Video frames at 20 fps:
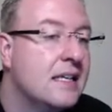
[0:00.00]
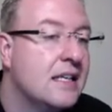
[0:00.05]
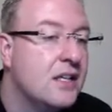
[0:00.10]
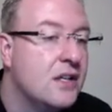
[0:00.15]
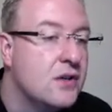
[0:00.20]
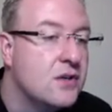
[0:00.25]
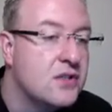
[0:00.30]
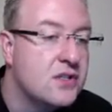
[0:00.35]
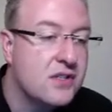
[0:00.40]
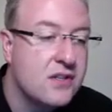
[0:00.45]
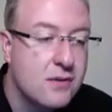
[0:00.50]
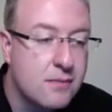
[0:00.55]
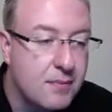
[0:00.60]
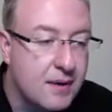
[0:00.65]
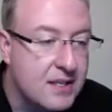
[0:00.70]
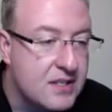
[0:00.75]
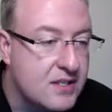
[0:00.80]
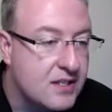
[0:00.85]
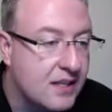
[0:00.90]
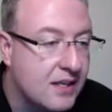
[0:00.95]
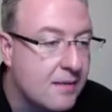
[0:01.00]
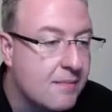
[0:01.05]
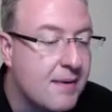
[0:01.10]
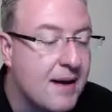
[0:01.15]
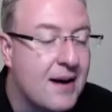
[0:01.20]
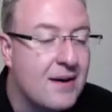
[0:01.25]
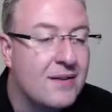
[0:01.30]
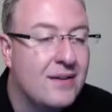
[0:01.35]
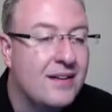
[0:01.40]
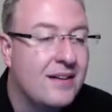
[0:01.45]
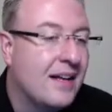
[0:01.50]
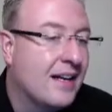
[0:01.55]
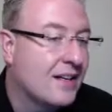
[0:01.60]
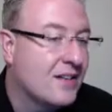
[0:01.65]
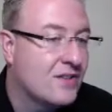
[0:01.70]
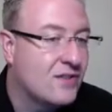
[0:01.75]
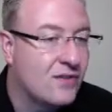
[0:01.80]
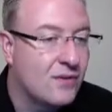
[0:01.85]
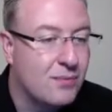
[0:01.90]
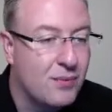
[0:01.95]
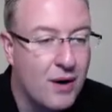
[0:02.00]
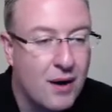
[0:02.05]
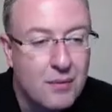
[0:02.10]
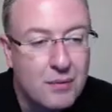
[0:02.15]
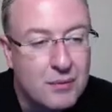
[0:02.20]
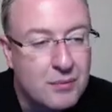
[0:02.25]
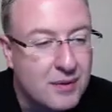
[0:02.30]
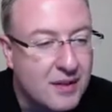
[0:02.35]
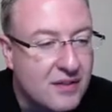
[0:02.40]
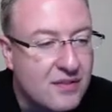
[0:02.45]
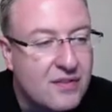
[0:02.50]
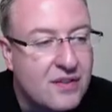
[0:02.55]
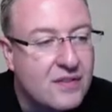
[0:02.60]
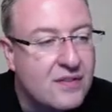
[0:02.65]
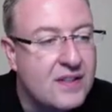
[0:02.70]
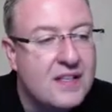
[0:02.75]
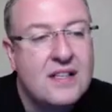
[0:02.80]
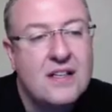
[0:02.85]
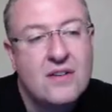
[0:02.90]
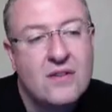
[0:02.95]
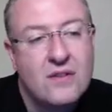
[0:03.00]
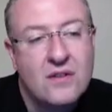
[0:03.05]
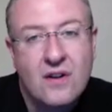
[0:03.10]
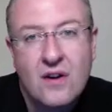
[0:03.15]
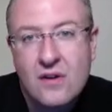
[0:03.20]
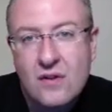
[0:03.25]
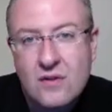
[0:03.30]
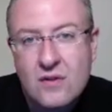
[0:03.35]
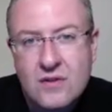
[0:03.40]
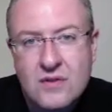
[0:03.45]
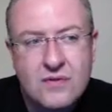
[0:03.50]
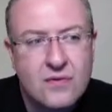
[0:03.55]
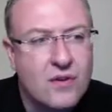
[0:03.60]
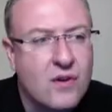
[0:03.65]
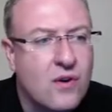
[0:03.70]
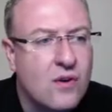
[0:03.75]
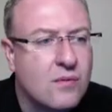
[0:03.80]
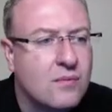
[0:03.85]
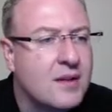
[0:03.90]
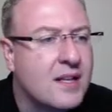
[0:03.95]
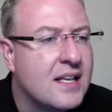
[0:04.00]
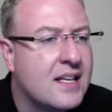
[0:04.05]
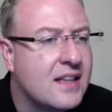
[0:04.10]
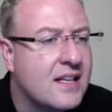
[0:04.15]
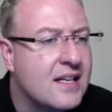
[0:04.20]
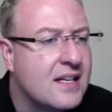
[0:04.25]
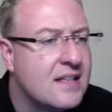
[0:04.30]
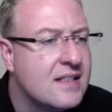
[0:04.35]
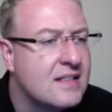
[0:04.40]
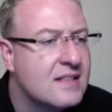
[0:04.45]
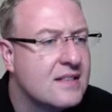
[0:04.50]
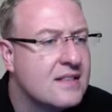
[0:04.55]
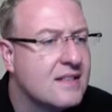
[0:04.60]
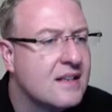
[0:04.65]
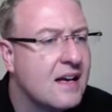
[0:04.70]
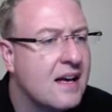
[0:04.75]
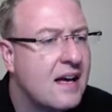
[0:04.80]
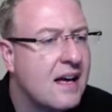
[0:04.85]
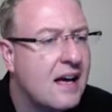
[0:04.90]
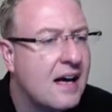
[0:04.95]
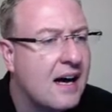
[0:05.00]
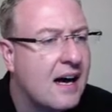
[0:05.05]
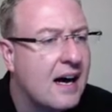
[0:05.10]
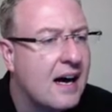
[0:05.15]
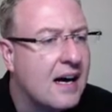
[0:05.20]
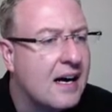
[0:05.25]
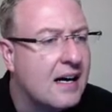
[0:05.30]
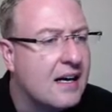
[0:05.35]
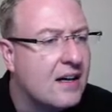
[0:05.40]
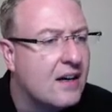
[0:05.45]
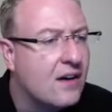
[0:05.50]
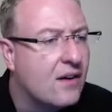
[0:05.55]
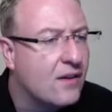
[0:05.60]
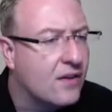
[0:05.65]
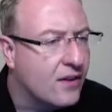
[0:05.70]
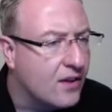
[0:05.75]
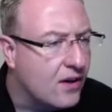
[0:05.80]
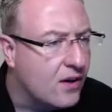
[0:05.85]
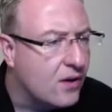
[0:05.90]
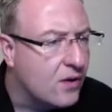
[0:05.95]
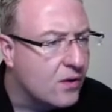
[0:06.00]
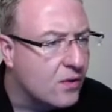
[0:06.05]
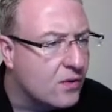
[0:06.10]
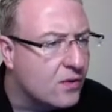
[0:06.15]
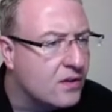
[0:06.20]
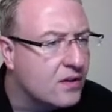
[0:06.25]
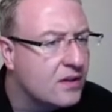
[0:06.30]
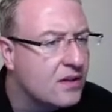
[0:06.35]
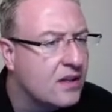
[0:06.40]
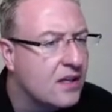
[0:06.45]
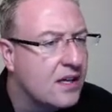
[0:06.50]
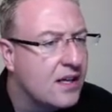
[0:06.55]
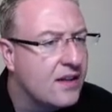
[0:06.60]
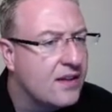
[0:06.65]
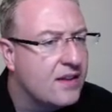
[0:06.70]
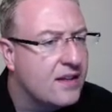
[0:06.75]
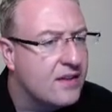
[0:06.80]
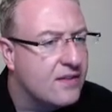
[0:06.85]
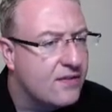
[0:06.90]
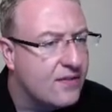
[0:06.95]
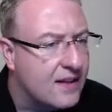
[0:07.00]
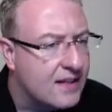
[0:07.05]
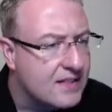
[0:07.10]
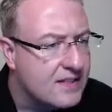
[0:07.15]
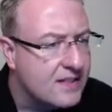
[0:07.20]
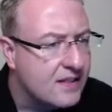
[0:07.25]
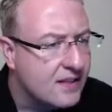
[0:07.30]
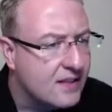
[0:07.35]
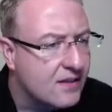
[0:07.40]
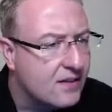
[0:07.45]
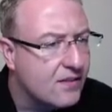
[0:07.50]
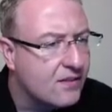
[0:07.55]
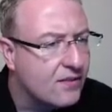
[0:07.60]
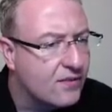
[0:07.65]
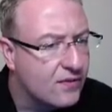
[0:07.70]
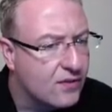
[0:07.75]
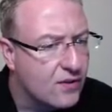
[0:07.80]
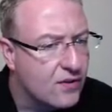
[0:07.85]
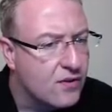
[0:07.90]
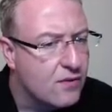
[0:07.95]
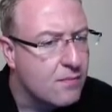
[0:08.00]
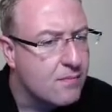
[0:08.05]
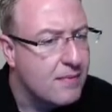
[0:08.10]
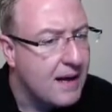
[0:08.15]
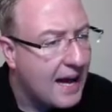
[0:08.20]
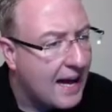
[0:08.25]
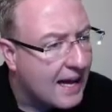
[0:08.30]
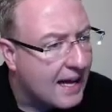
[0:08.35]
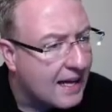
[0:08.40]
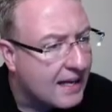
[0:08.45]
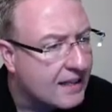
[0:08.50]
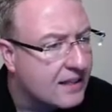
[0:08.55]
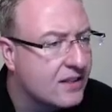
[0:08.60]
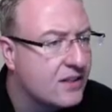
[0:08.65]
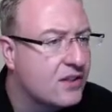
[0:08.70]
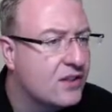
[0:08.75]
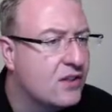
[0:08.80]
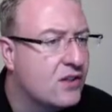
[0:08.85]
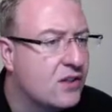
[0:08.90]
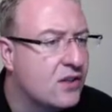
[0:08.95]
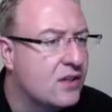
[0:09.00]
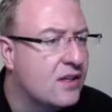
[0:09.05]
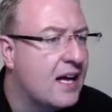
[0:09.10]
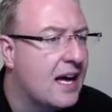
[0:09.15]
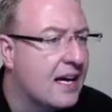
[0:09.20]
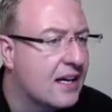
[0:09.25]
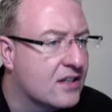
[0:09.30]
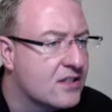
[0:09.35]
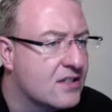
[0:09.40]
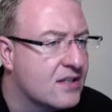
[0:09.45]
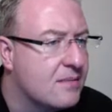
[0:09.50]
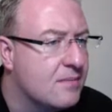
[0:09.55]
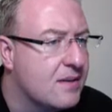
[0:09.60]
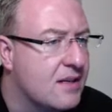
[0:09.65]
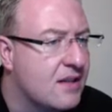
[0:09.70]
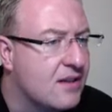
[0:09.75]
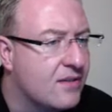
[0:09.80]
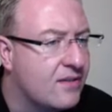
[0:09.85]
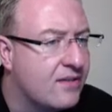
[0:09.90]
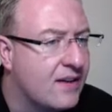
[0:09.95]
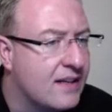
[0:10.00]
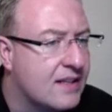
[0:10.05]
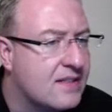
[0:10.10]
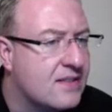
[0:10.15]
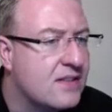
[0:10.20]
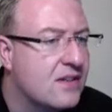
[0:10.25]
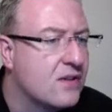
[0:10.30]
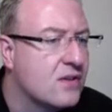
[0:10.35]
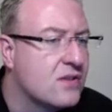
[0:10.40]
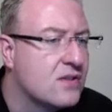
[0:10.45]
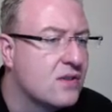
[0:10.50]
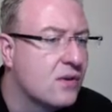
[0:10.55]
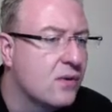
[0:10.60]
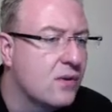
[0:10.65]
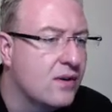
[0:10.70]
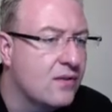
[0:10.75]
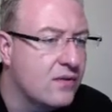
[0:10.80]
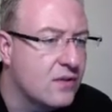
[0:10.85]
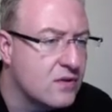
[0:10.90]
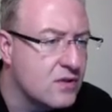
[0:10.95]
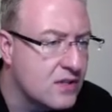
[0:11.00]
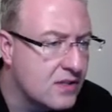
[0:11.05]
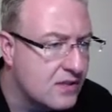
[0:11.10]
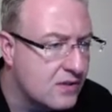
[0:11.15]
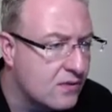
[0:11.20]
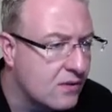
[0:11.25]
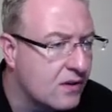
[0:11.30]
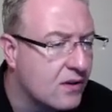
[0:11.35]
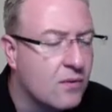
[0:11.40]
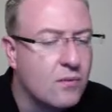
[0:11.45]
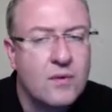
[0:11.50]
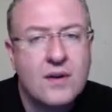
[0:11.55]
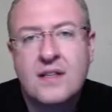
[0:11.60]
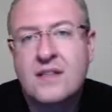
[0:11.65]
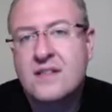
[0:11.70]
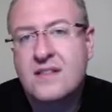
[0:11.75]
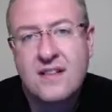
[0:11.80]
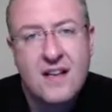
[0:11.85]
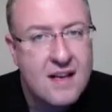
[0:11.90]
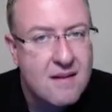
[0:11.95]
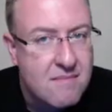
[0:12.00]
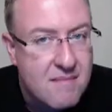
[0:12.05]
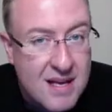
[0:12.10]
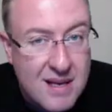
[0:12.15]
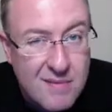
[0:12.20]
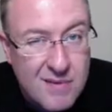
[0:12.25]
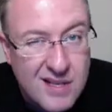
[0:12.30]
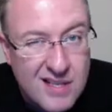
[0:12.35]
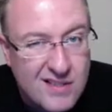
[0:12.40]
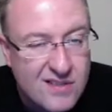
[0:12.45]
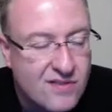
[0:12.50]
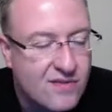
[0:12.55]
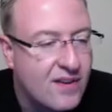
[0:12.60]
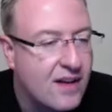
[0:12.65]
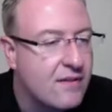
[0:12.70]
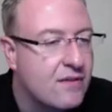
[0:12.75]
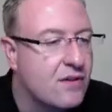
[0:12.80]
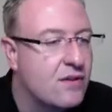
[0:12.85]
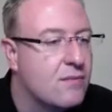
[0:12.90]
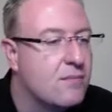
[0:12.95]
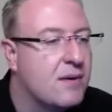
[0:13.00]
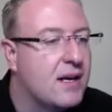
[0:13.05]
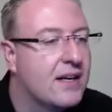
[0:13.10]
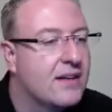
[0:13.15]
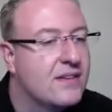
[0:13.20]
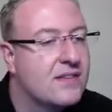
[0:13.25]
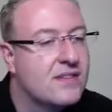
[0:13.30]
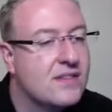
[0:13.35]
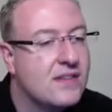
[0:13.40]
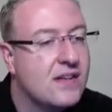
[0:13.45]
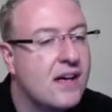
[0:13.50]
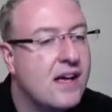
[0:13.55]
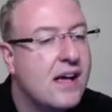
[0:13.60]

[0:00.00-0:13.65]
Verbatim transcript: usually you're budgeting about an extra probably $1,500 for a home like this. Uh, although the fencing further back could actually be the fence here. So if you're just doing the one side, maybe it's 500 bucks.